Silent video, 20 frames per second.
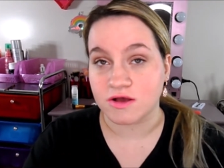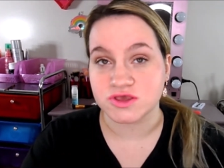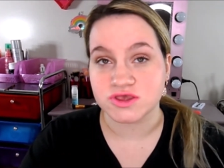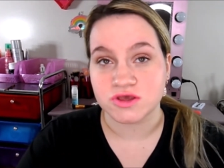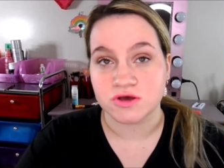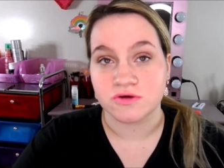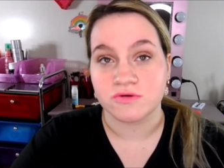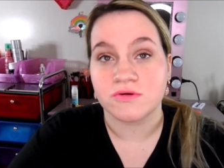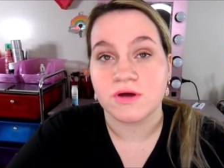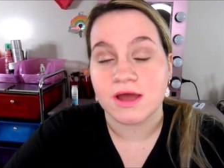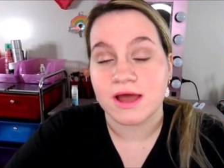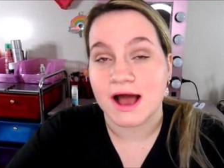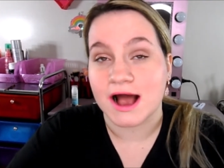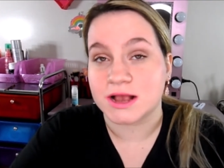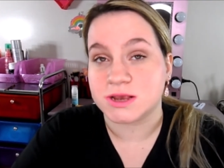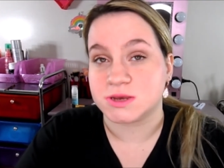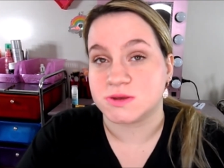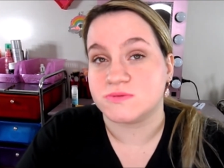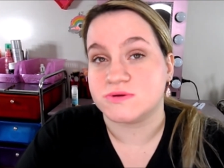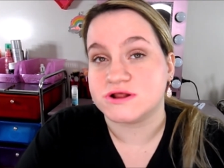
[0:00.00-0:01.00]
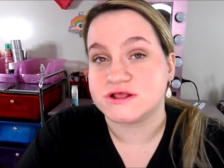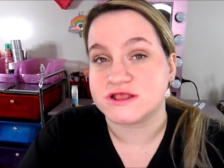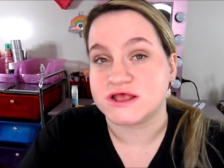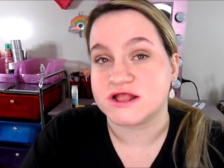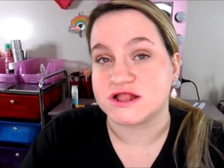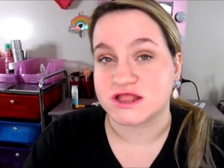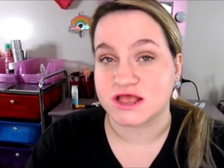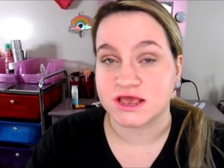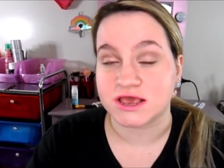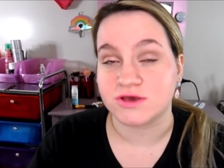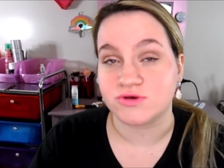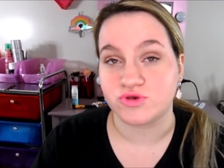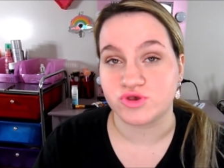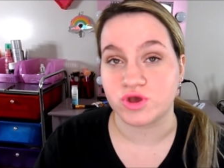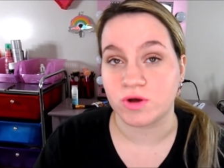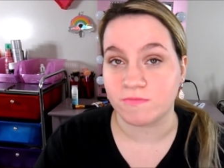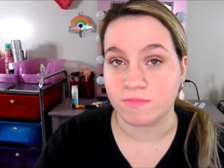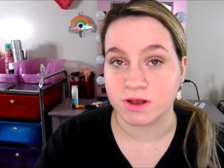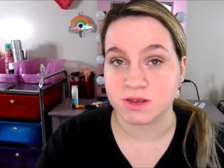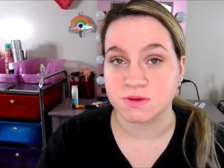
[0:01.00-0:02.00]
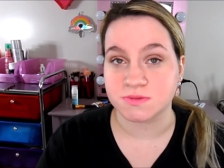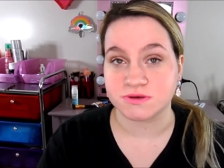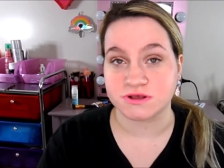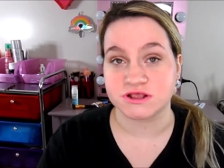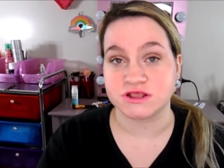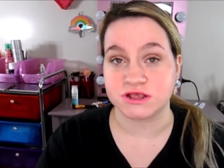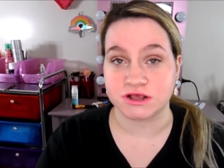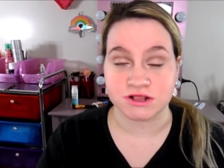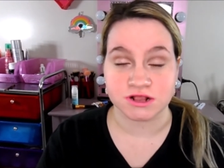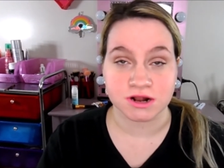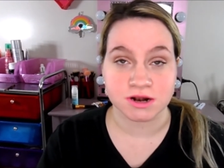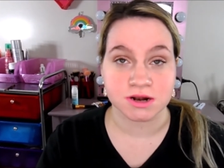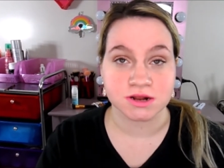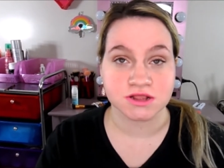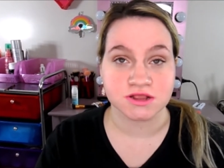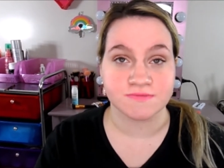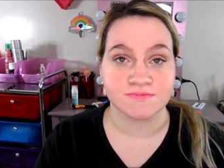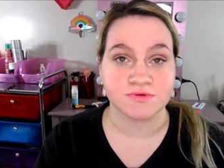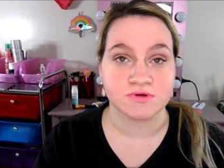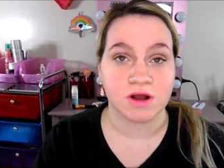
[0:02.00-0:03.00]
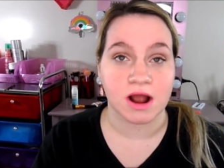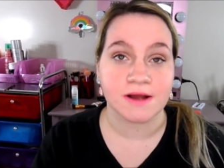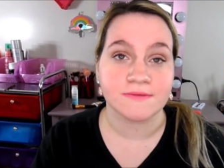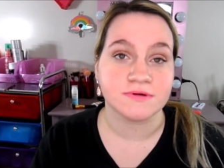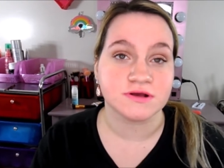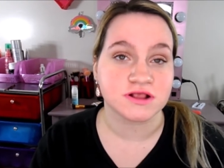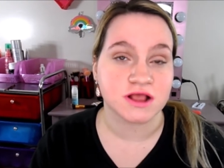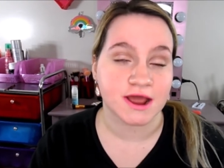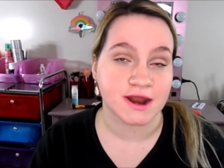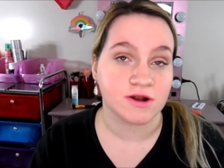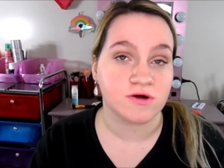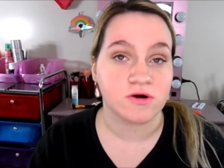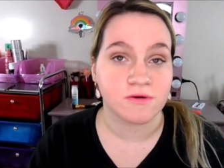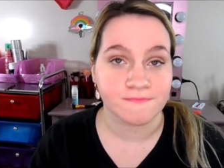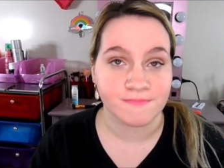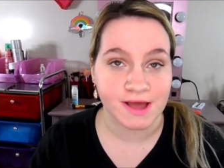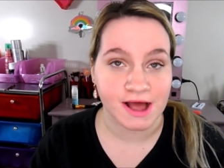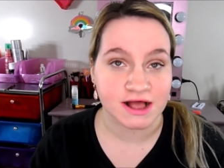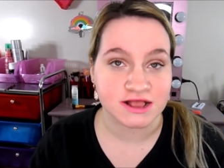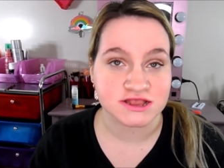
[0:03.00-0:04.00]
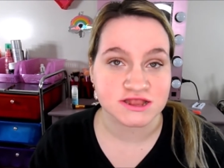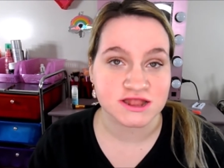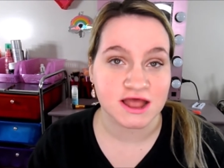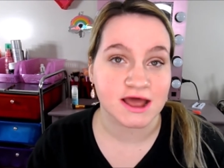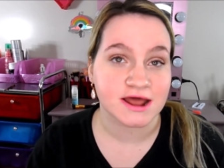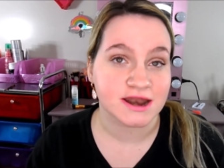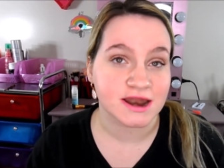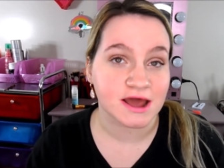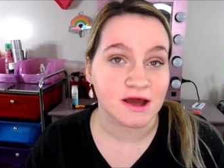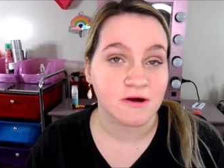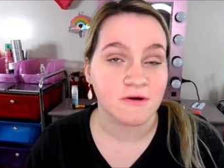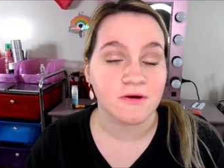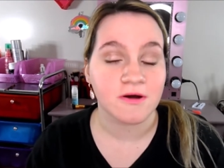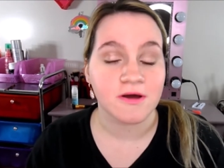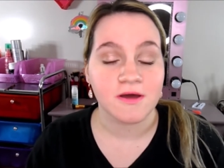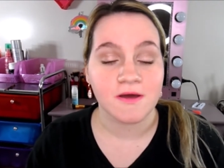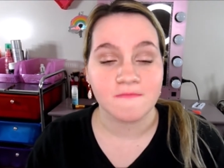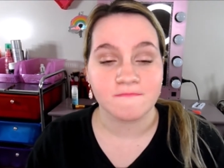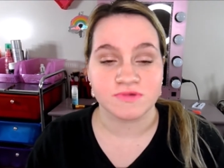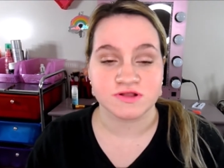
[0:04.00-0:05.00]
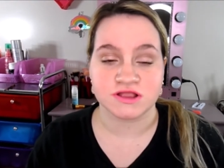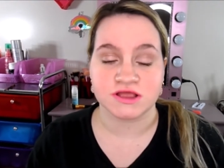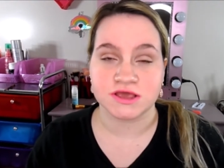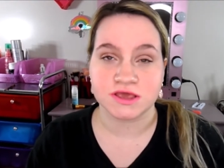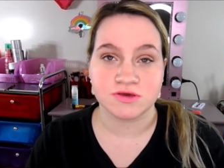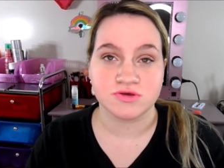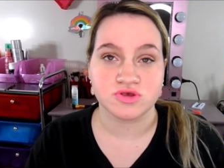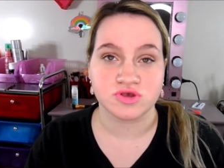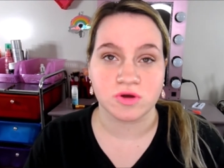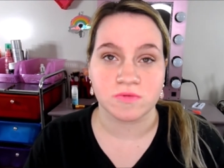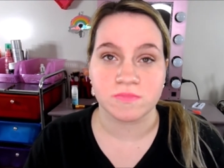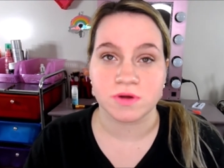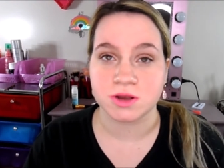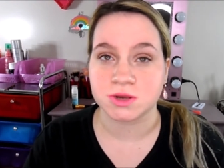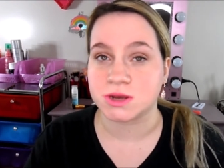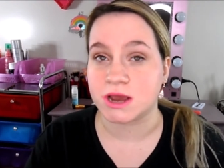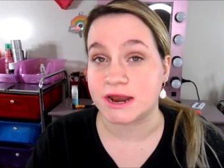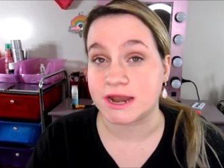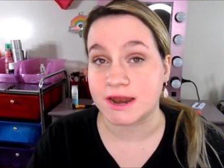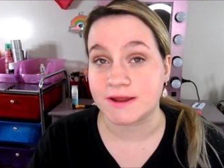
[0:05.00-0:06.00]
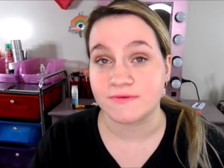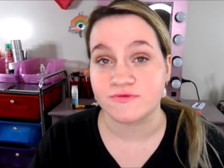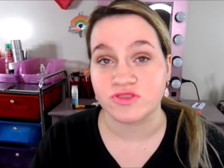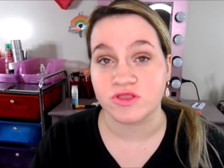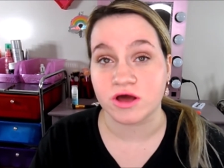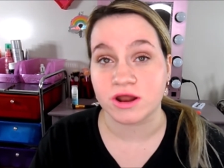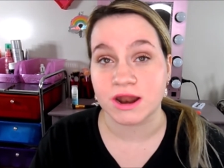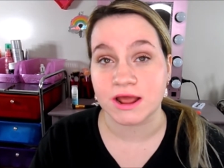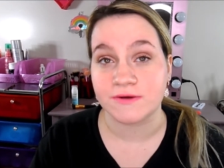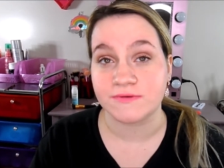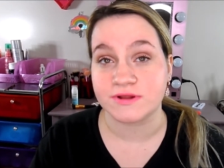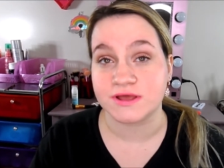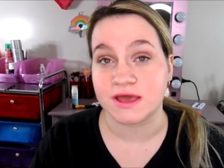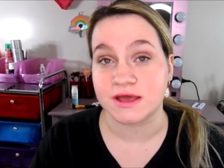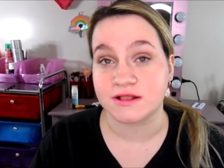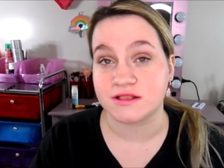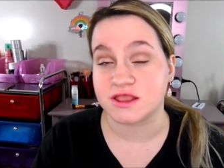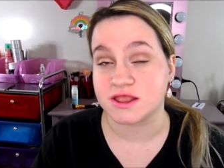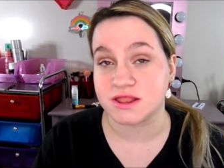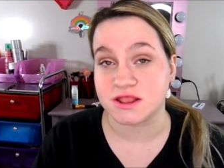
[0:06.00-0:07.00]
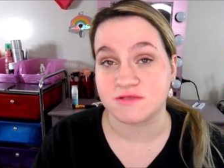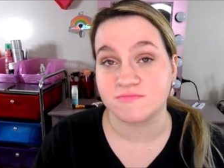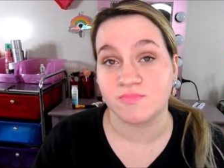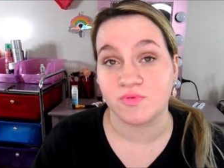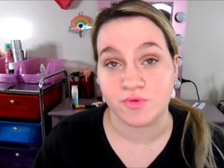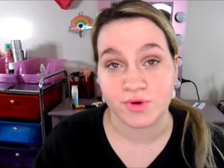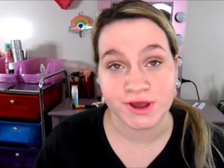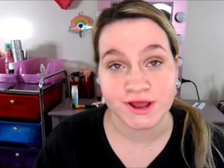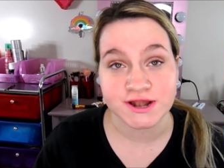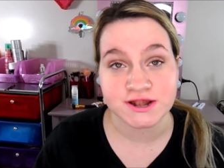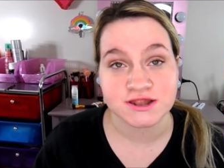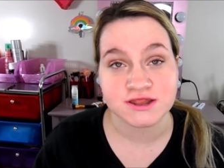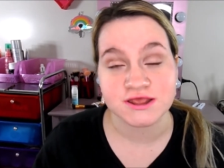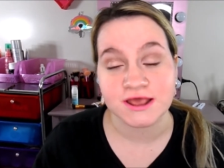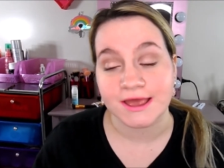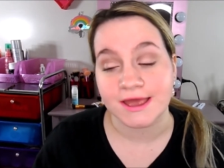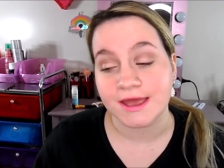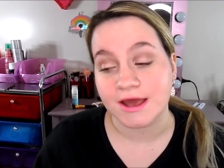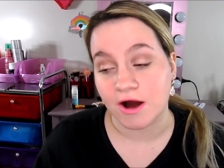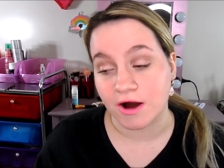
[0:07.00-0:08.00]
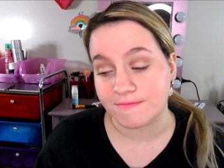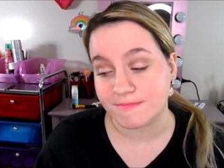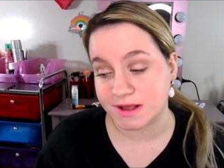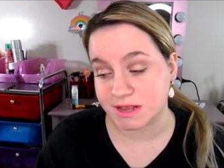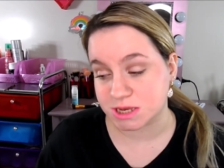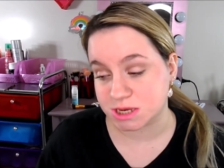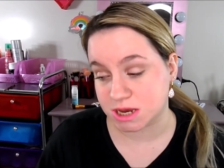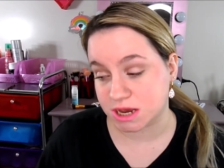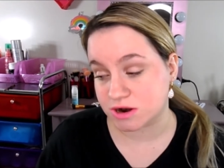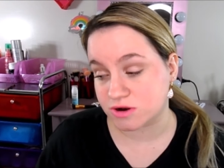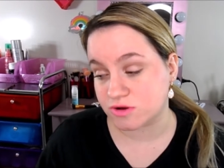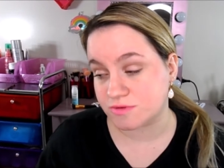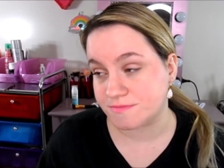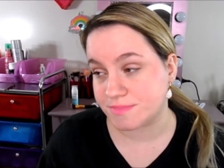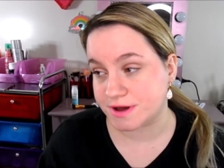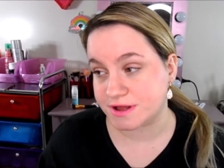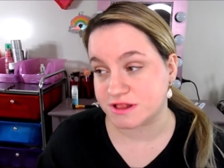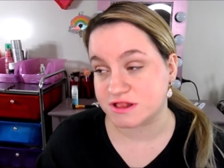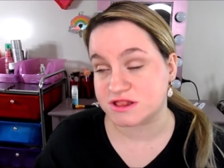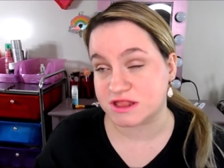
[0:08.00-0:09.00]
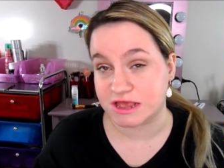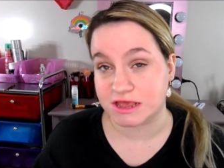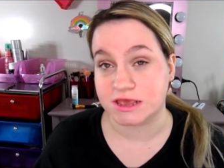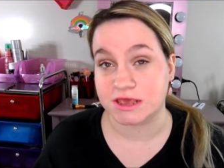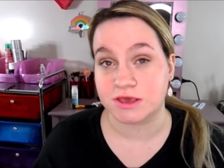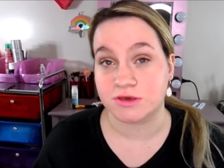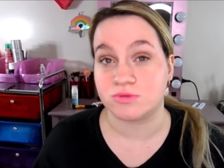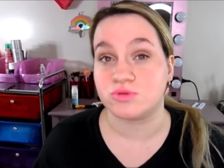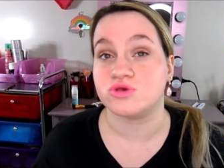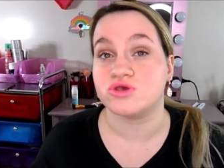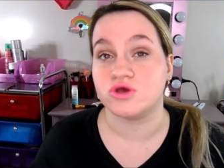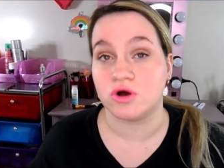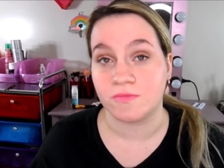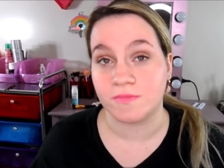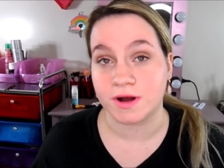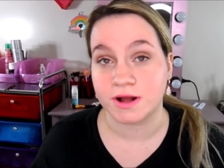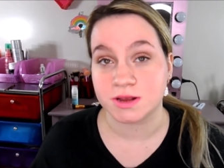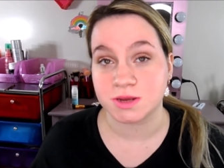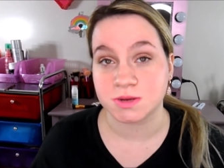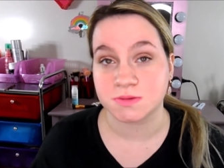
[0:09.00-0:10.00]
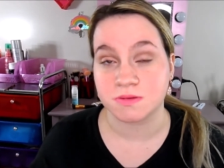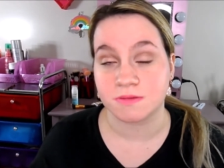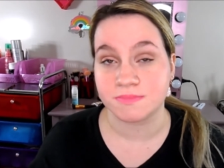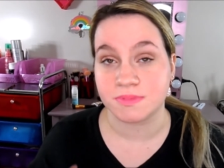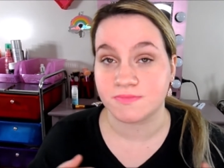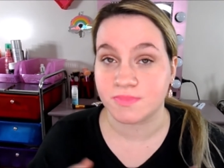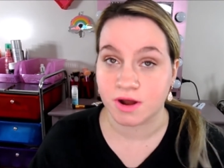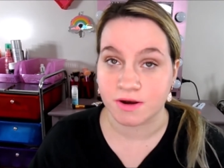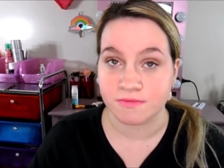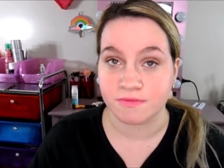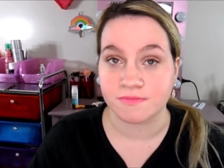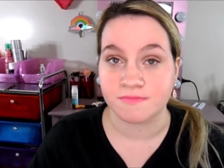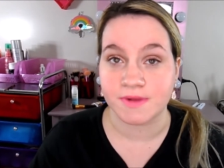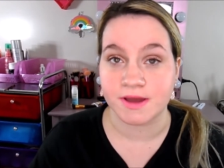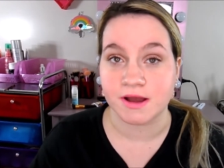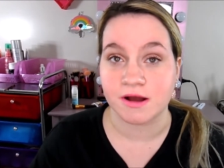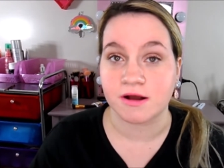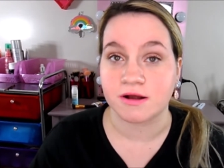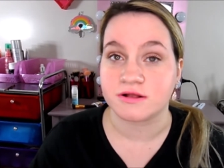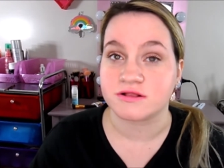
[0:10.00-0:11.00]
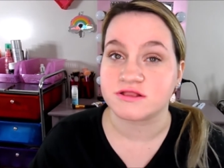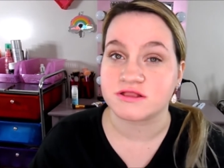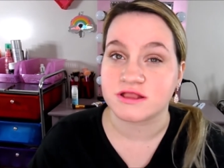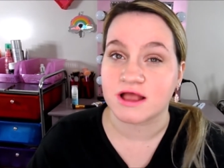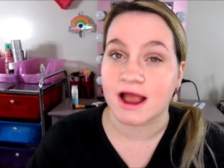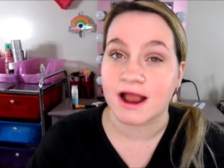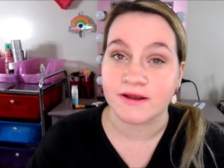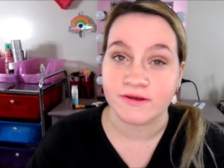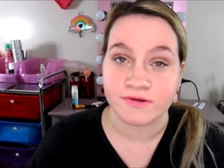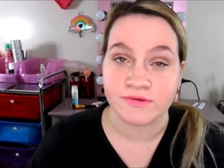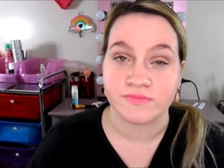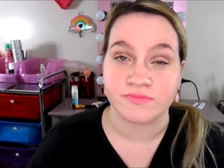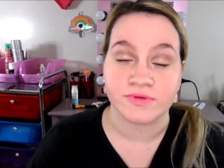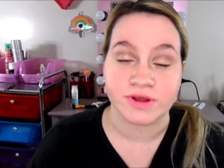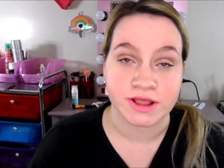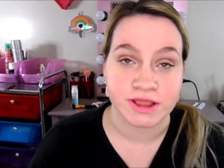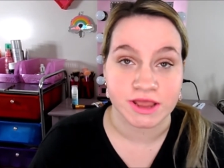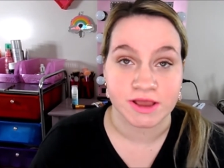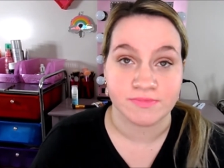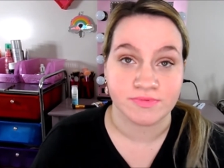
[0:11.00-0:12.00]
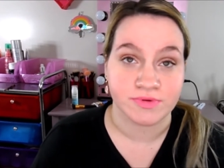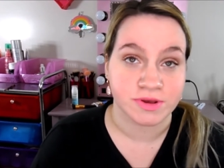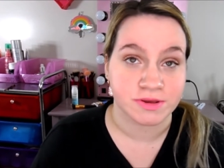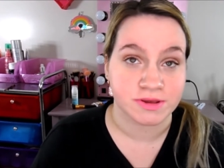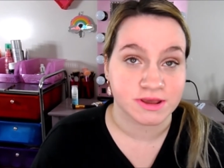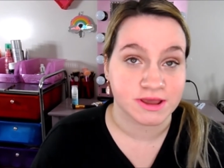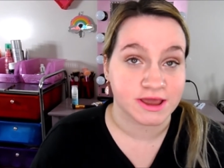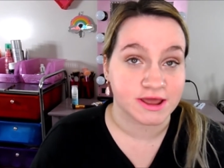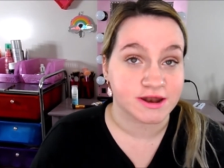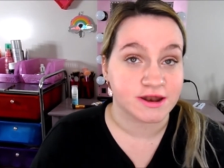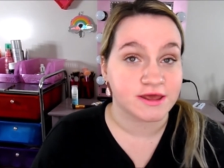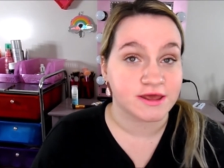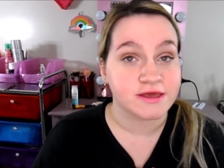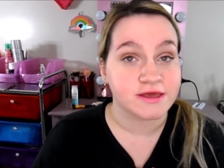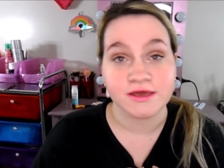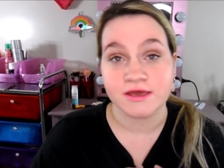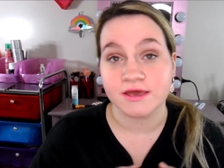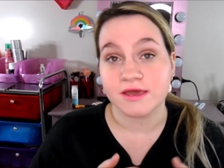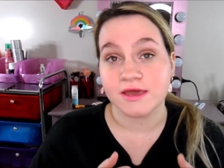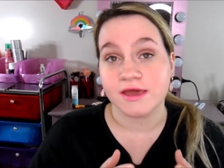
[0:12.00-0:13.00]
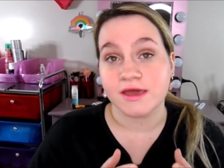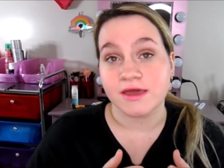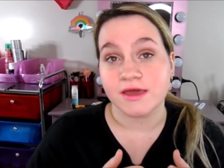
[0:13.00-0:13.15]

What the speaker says: Also, I just want to say thank you so much for 600 subscribers. I know I'm past that now, but thank you so much. I never thought I would get to this point on my channel, but thank you so much from the bottom of my heart. I really appreciate it.